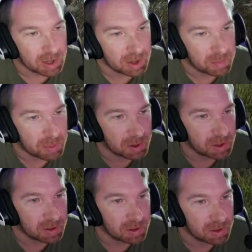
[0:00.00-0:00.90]
buildings
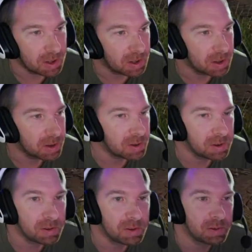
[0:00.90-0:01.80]
down here to go into?
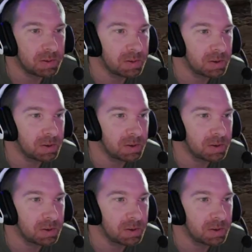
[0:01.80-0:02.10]
Nope.